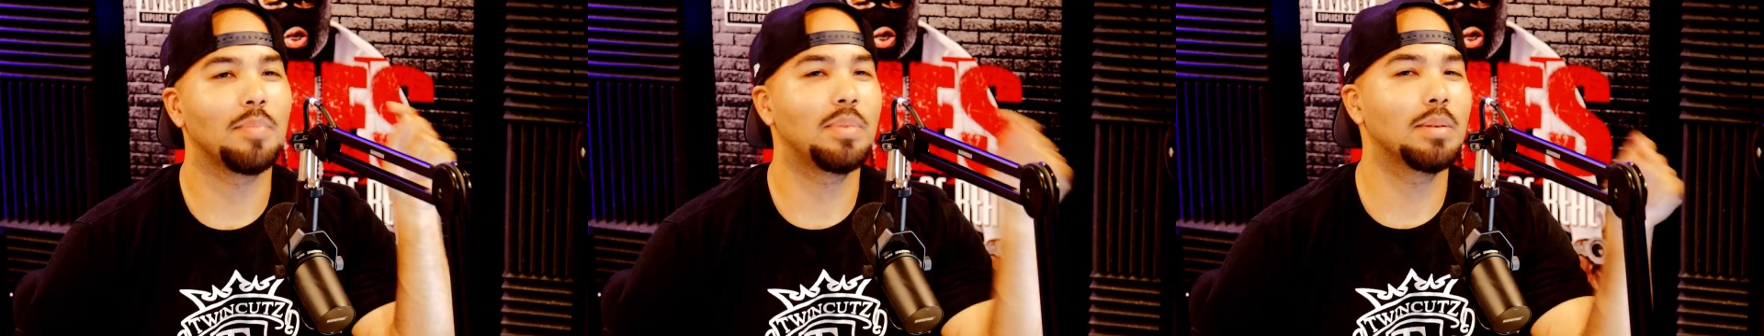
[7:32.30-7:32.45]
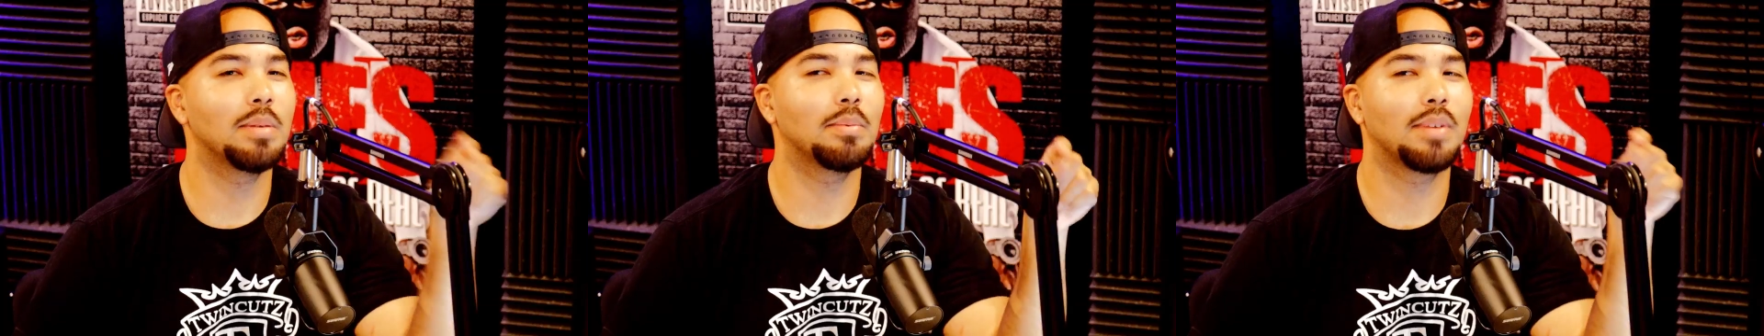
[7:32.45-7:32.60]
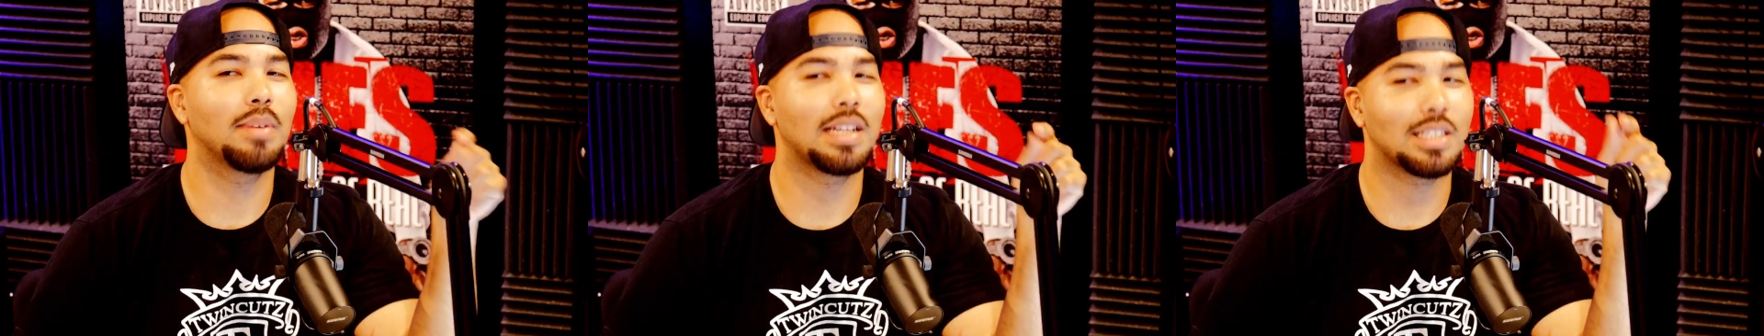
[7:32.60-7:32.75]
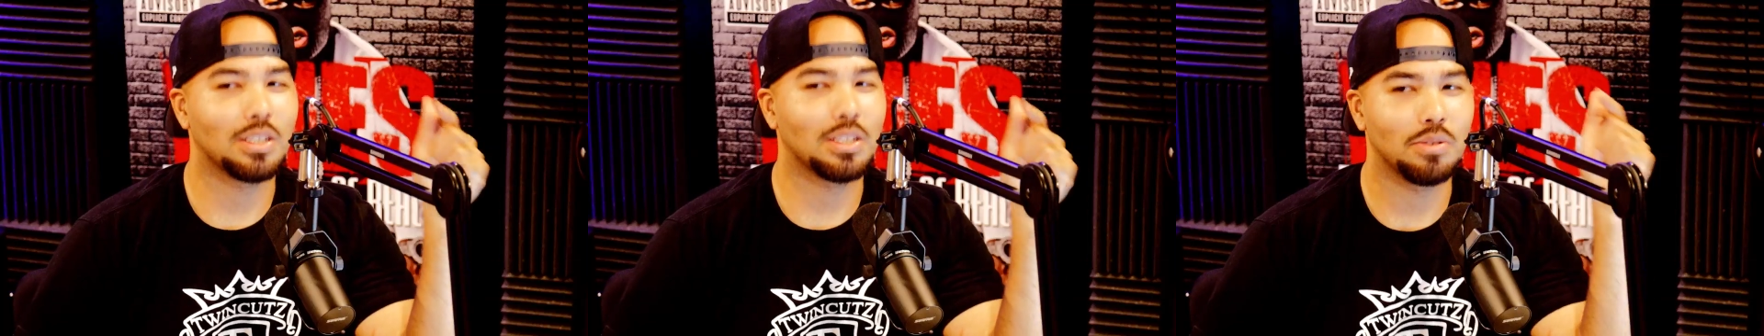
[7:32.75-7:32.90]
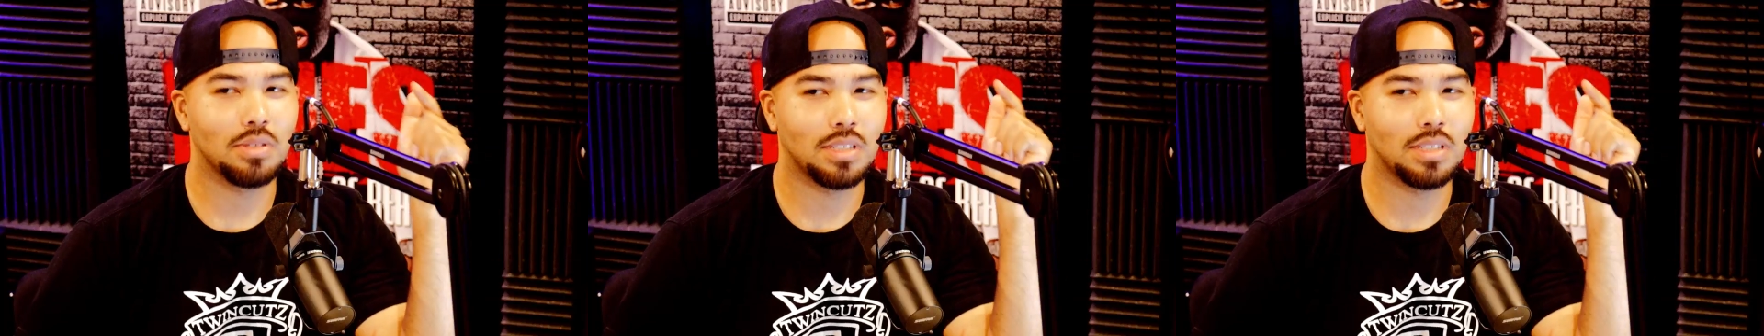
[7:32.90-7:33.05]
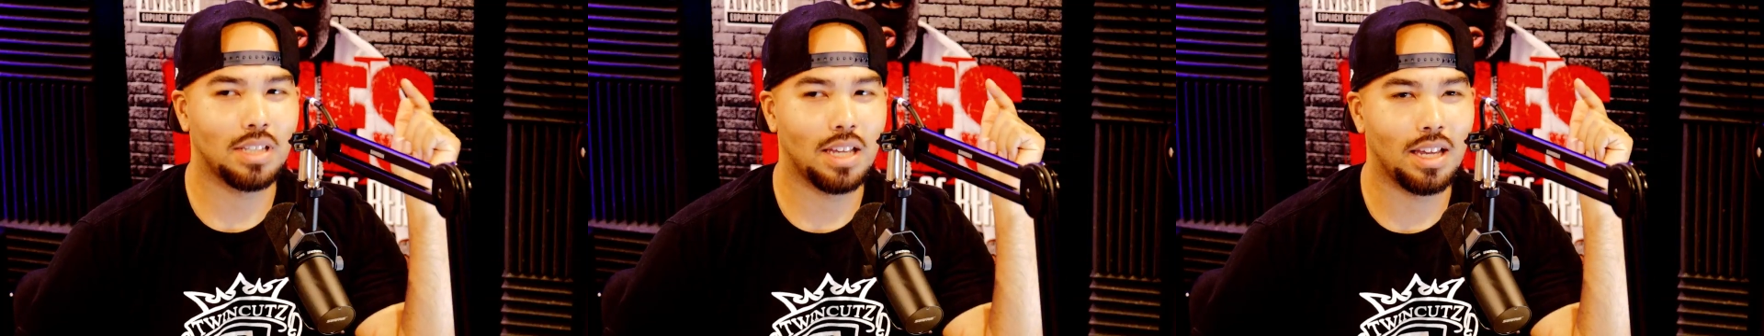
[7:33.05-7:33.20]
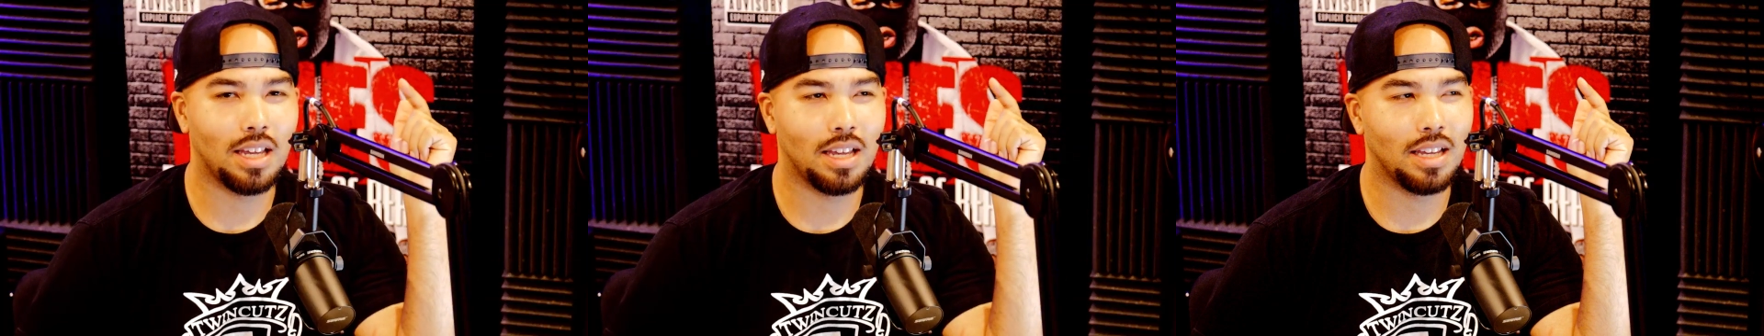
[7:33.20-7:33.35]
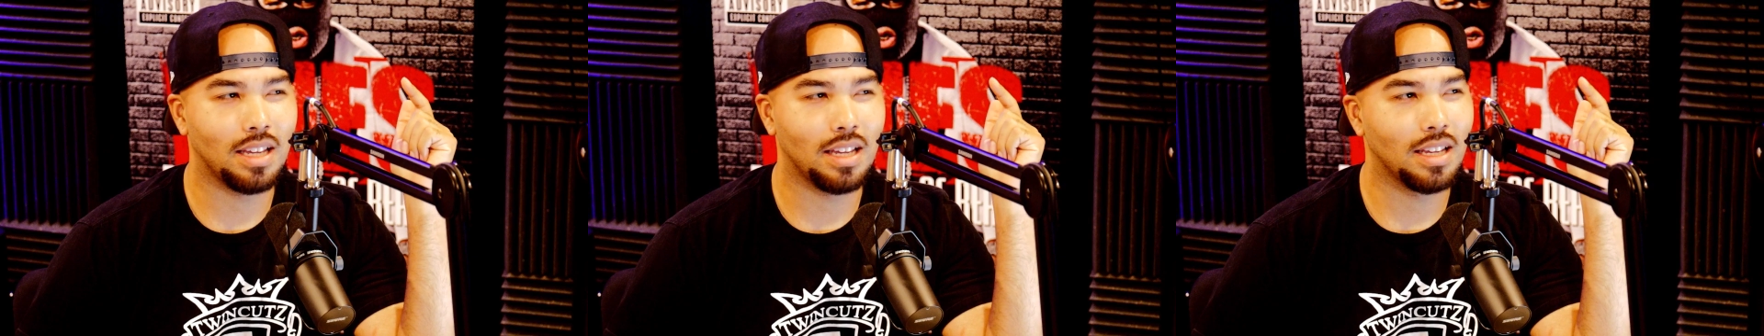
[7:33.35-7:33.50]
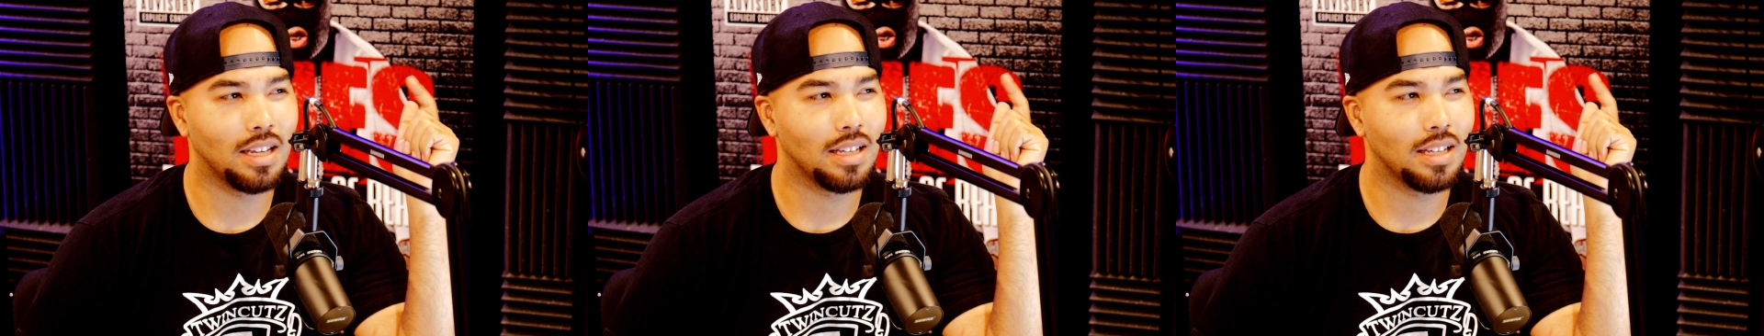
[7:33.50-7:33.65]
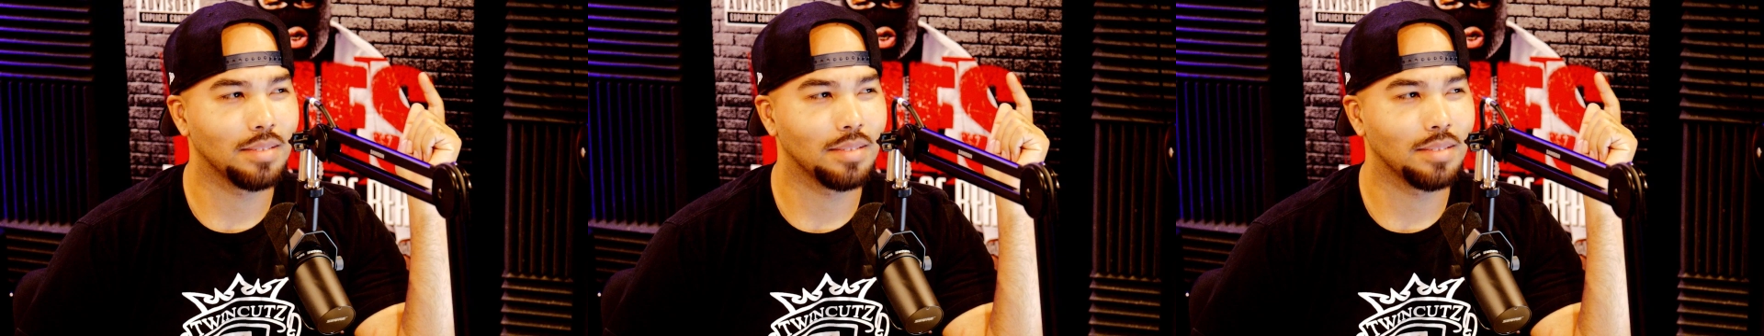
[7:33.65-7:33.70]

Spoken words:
get people that's gonna say,